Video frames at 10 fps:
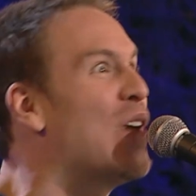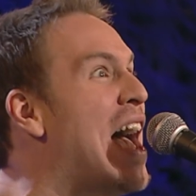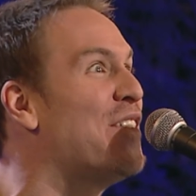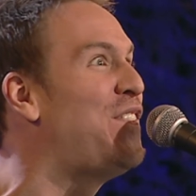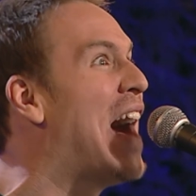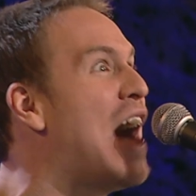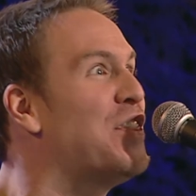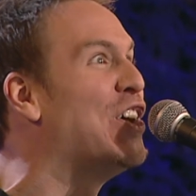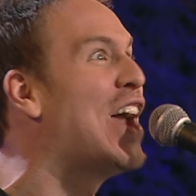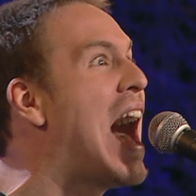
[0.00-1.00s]

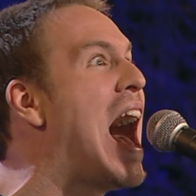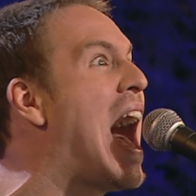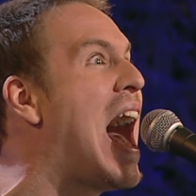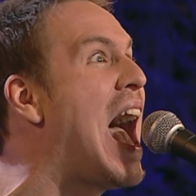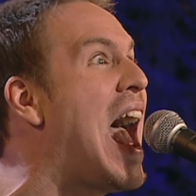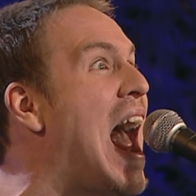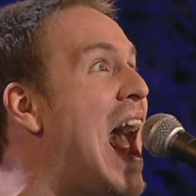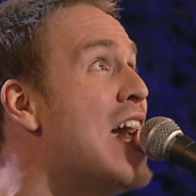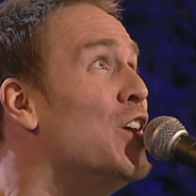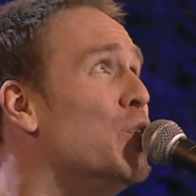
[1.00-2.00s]
grandfather,
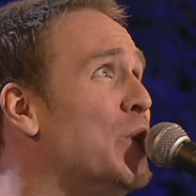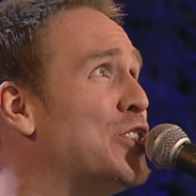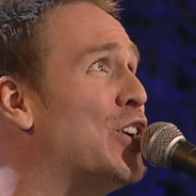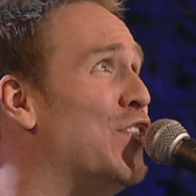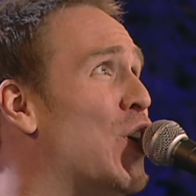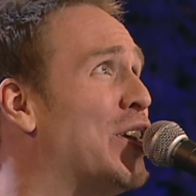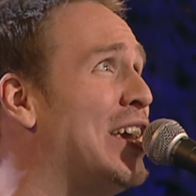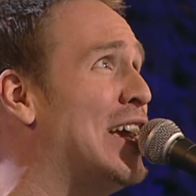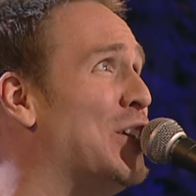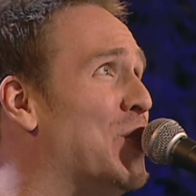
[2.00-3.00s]
I wish
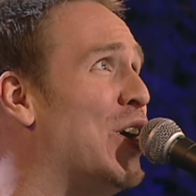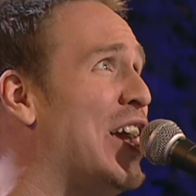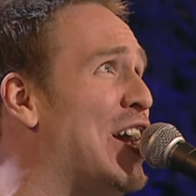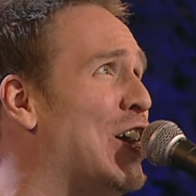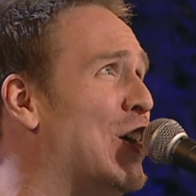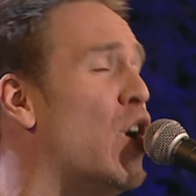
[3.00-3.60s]
Kevorkian were here.